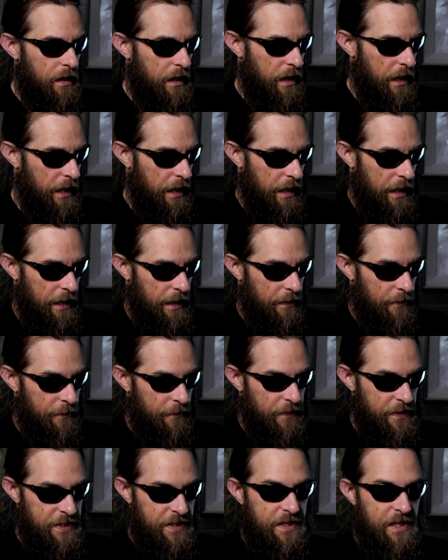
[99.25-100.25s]

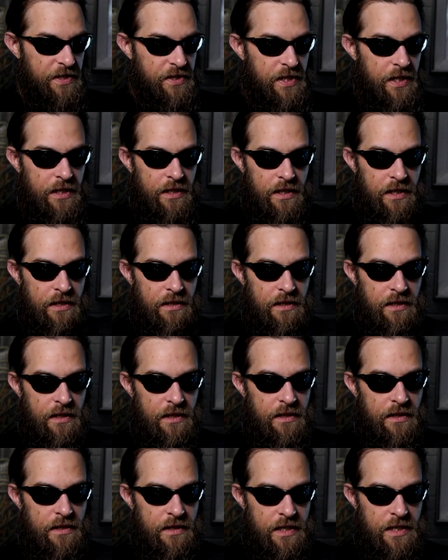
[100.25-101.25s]
The stitching,
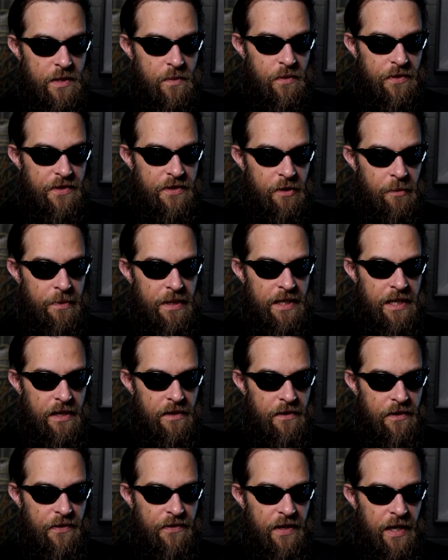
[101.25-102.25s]
this will still be there,
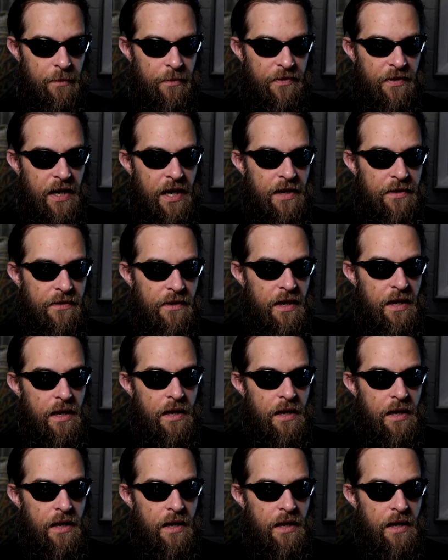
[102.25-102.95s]
the same size.